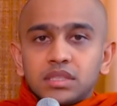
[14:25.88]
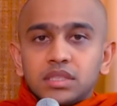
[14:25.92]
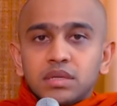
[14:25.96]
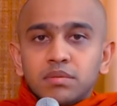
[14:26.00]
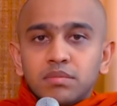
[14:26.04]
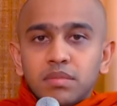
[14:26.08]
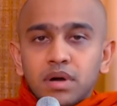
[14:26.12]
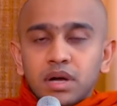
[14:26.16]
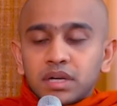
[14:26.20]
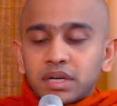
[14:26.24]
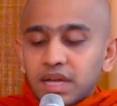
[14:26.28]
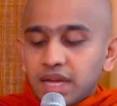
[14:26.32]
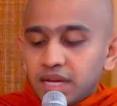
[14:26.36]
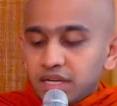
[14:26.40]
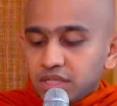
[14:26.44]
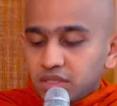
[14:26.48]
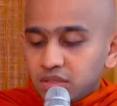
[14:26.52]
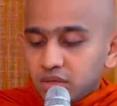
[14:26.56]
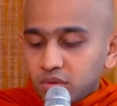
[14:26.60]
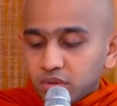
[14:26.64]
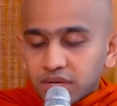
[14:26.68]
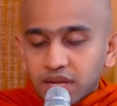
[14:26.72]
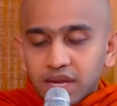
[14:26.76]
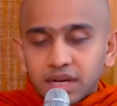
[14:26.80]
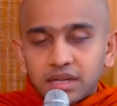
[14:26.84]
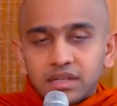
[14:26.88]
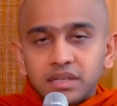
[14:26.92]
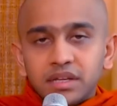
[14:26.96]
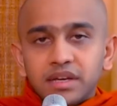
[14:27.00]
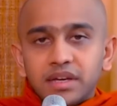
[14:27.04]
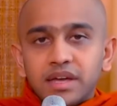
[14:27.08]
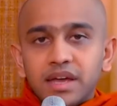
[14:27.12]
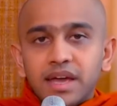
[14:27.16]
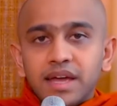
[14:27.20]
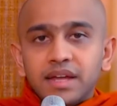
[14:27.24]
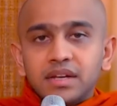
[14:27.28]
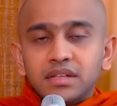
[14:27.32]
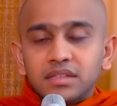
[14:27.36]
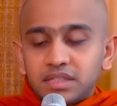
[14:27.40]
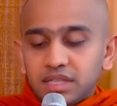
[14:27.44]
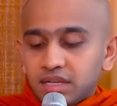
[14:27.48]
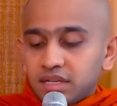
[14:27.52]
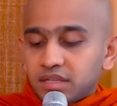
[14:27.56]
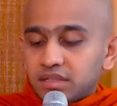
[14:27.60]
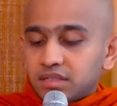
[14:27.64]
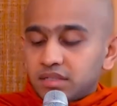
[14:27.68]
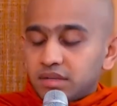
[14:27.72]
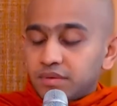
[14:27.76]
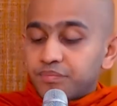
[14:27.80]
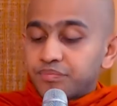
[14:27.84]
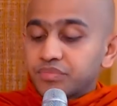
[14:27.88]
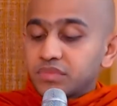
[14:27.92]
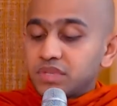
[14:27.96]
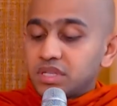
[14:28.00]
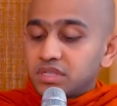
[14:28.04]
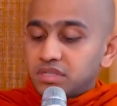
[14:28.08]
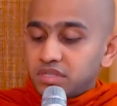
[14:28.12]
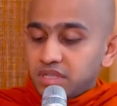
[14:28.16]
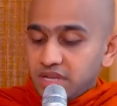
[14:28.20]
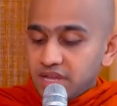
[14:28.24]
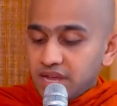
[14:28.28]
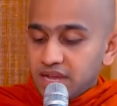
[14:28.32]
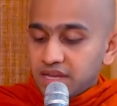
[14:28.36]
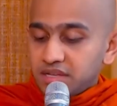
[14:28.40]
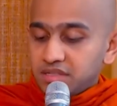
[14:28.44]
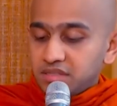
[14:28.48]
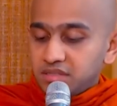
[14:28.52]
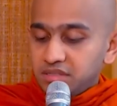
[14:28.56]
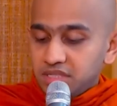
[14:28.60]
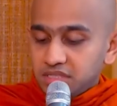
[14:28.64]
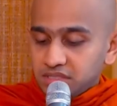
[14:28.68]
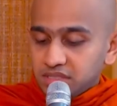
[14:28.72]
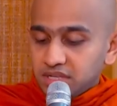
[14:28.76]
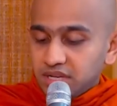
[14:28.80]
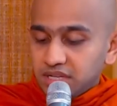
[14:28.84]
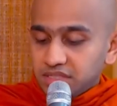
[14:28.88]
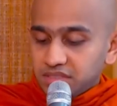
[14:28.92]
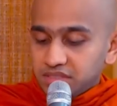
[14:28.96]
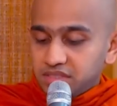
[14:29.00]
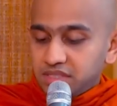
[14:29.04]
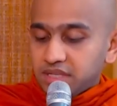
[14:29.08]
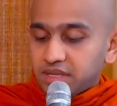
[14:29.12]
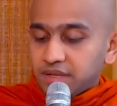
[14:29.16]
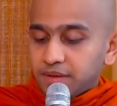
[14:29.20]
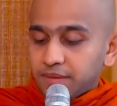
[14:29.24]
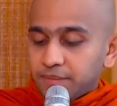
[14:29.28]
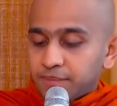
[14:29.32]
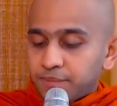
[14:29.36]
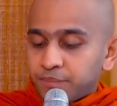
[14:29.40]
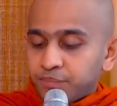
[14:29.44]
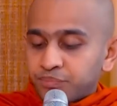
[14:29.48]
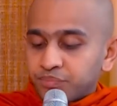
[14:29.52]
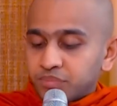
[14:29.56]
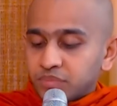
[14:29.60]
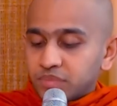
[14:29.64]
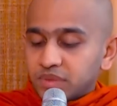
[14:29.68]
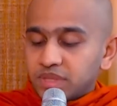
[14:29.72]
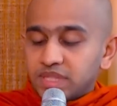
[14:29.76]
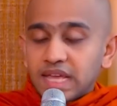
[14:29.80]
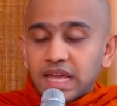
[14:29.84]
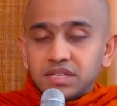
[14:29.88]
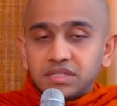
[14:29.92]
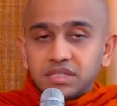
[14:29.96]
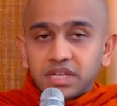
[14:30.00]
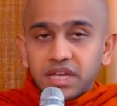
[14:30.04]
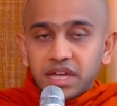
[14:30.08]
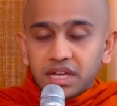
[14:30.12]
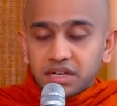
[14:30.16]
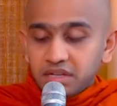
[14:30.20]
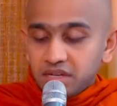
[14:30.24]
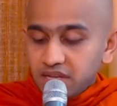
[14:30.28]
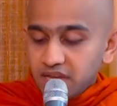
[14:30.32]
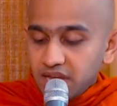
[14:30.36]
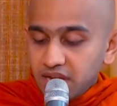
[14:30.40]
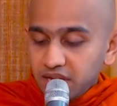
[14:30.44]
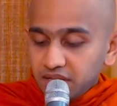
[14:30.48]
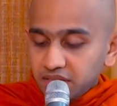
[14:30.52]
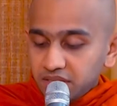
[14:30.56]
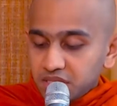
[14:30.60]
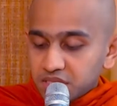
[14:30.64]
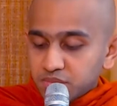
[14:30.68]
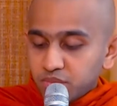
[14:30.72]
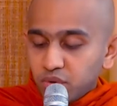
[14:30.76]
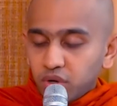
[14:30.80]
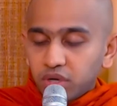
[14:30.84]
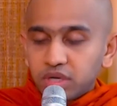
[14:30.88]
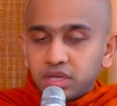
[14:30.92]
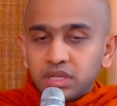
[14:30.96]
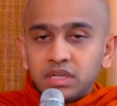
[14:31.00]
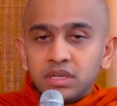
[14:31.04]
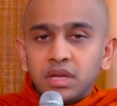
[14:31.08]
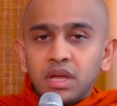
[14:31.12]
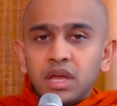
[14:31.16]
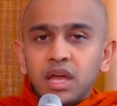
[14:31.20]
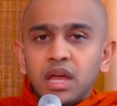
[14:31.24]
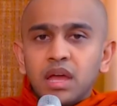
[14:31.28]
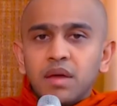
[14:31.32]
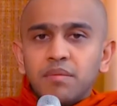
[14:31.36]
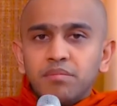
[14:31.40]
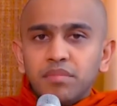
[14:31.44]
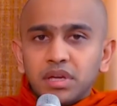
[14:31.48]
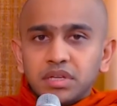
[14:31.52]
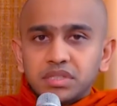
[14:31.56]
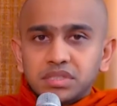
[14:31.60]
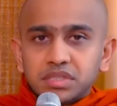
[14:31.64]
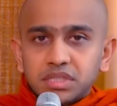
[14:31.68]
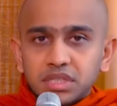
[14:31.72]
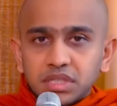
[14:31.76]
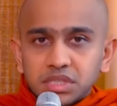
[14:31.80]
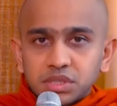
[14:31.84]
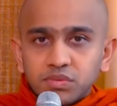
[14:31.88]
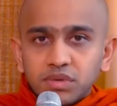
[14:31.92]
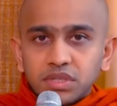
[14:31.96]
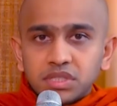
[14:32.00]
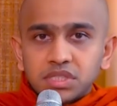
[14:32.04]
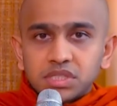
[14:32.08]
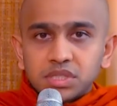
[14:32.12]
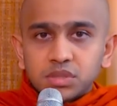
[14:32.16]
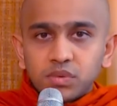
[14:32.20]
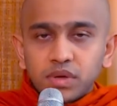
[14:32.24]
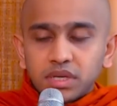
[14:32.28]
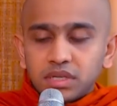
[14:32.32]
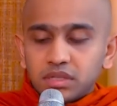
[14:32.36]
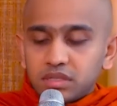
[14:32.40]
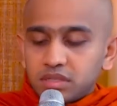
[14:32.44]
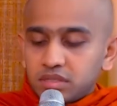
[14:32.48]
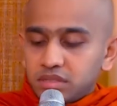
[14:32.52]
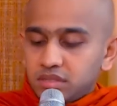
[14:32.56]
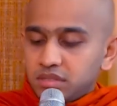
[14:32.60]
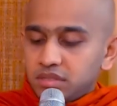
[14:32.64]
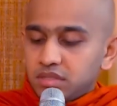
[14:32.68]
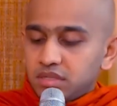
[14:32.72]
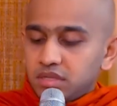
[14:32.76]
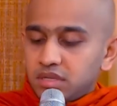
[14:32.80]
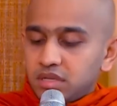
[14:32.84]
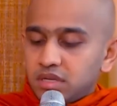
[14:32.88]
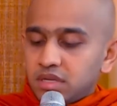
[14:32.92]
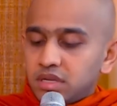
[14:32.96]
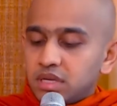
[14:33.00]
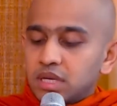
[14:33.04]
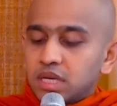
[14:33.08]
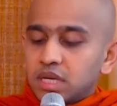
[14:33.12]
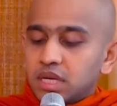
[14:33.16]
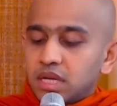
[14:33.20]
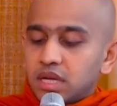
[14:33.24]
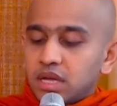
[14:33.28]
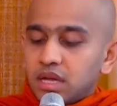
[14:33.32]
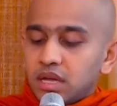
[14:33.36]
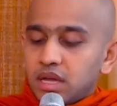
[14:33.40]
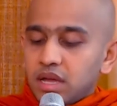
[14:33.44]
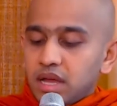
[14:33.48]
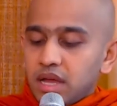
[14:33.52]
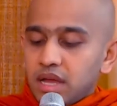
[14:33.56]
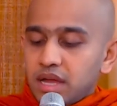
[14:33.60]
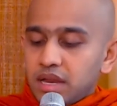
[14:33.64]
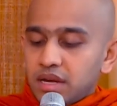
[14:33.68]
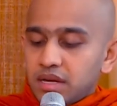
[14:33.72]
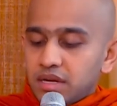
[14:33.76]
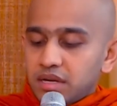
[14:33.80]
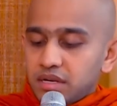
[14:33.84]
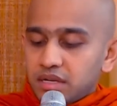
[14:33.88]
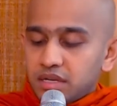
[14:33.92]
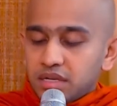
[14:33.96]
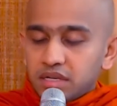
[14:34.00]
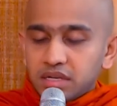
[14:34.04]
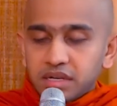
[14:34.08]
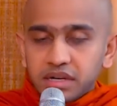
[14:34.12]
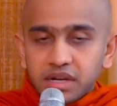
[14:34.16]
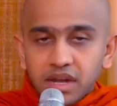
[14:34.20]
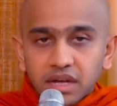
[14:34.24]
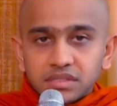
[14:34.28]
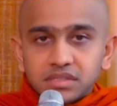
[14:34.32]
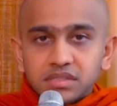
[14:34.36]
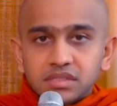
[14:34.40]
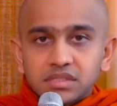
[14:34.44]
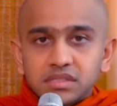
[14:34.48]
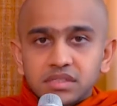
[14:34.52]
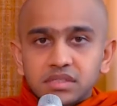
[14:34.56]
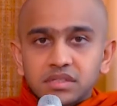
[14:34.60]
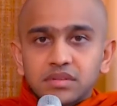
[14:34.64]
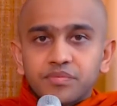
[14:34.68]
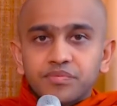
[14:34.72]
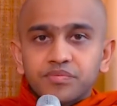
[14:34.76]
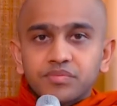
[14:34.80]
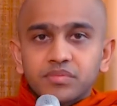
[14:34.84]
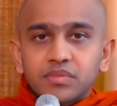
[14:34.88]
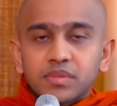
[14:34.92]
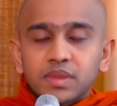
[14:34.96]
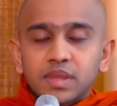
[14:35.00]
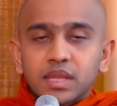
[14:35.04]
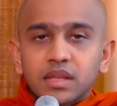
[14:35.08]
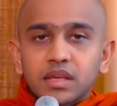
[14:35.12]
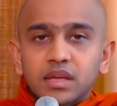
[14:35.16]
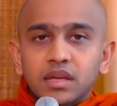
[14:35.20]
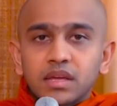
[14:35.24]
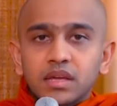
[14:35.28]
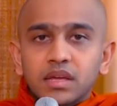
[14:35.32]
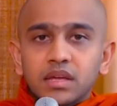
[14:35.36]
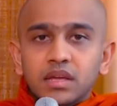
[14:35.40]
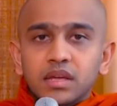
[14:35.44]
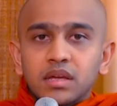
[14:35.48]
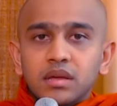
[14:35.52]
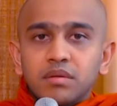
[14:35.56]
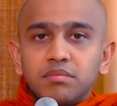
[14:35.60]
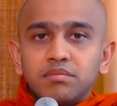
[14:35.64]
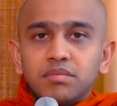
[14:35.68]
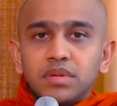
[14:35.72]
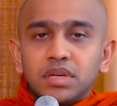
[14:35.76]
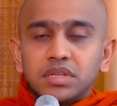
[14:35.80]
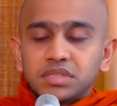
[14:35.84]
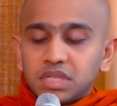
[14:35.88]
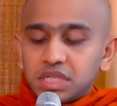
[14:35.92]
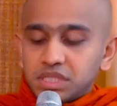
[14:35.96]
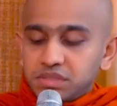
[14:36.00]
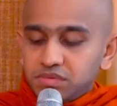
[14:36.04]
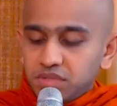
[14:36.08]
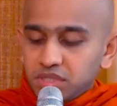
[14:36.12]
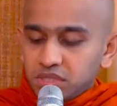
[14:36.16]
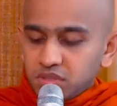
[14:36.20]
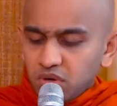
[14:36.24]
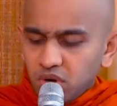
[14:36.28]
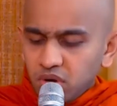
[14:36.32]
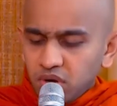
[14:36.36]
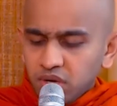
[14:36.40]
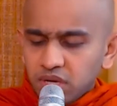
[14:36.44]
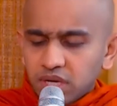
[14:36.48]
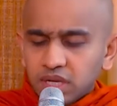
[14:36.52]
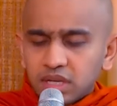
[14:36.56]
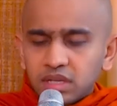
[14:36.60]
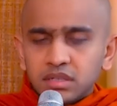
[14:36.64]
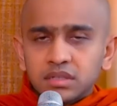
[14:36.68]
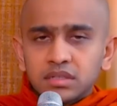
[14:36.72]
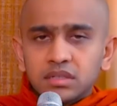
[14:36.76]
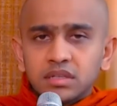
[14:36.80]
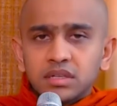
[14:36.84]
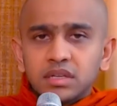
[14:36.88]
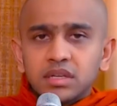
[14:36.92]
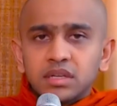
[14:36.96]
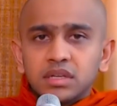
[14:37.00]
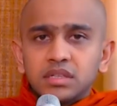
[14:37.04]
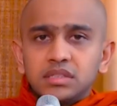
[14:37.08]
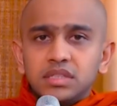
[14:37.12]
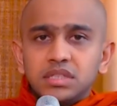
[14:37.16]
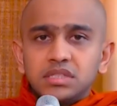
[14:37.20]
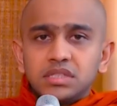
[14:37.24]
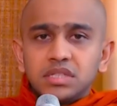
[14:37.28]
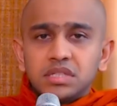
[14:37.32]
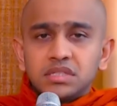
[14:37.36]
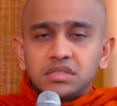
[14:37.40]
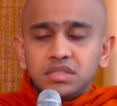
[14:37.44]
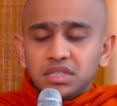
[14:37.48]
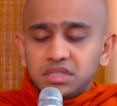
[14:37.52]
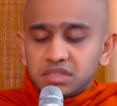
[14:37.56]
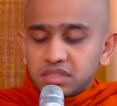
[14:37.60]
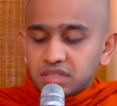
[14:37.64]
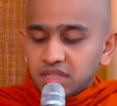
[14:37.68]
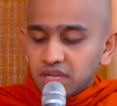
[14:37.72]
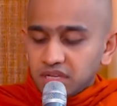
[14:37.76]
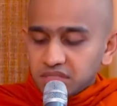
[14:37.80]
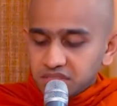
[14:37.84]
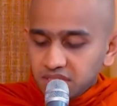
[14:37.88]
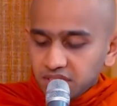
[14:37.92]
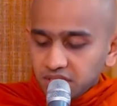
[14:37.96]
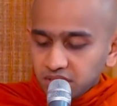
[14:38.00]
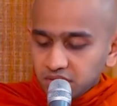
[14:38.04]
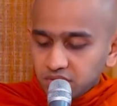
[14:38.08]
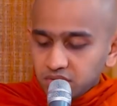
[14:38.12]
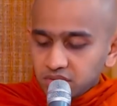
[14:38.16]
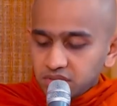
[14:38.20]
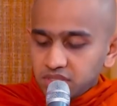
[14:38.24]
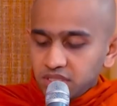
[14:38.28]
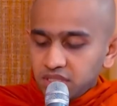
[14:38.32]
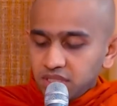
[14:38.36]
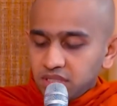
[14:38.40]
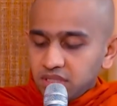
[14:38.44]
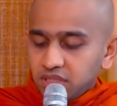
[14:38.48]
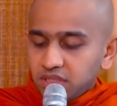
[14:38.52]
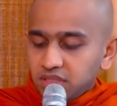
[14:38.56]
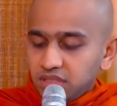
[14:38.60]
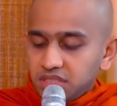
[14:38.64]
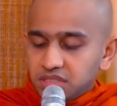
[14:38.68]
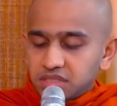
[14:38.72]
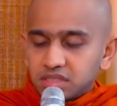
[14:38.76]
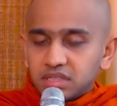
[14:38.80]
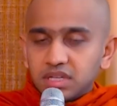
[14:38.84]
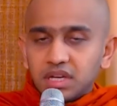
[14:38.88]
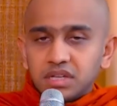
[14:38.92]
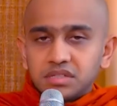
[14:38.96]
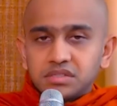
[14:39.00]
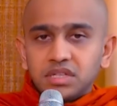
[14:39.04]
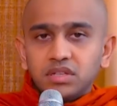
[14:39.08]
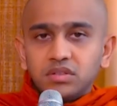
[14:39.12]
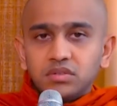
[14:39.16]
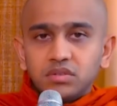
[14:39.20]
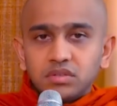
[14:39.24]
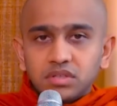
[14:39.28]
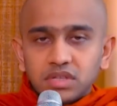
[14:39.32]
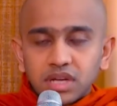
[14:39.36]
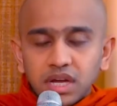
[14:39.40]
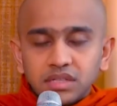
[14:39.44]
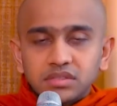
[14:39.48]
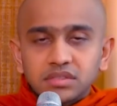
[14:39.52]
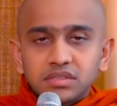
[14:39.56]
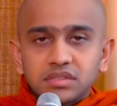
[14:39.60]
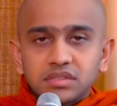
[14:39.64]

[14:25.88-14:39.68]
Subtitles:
had to look at the hair and think, this hair is disgusting. There is head hair in this body, mixes with sweat and dust, mixes with oil. This is disgusting to see, disgusting to touch.